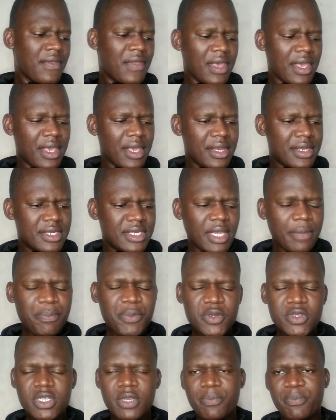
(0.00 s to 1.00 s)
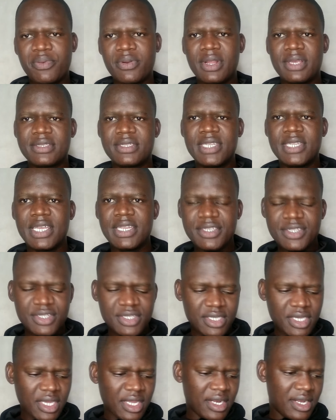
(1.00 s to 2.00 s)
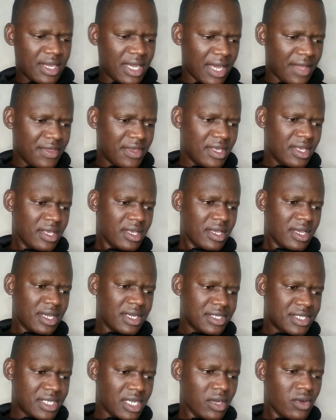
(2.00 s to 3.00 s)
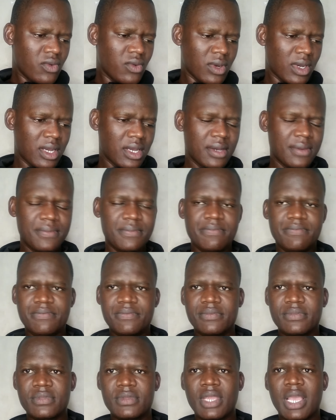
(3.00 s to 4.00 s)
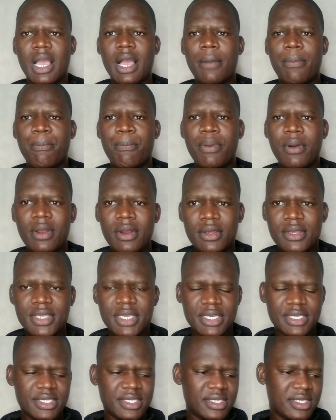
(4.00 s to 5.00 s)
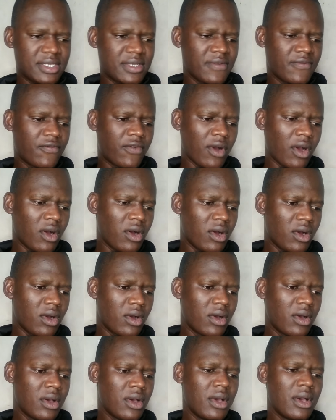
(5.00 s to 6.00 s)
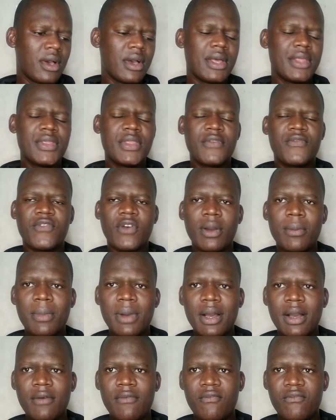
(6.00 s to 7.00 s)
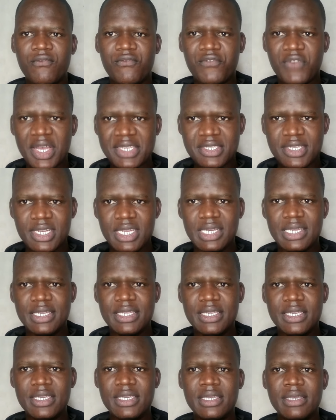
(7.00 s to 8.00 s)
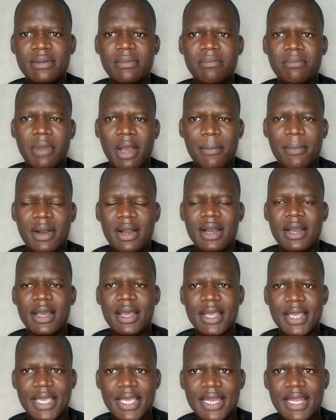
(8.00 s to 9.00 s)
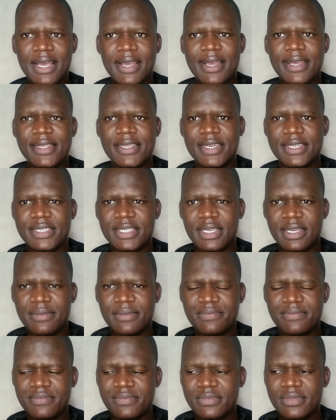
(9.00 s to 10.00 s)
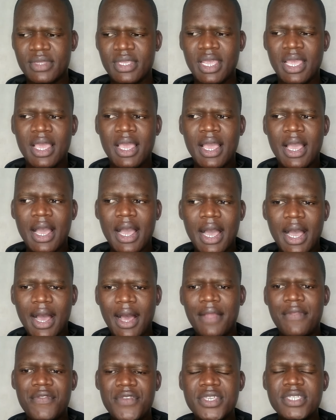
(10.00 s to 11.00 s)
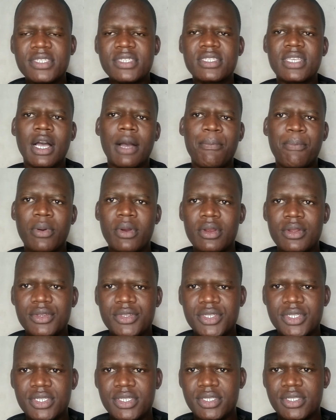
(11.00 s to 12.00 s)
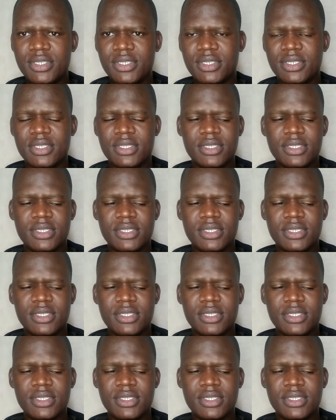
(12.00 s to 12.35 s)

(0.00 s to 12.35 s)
the Deputy President Rigathi Gachagua apologized for the former First Lady Mama Ngina Kenyatta. And this apology,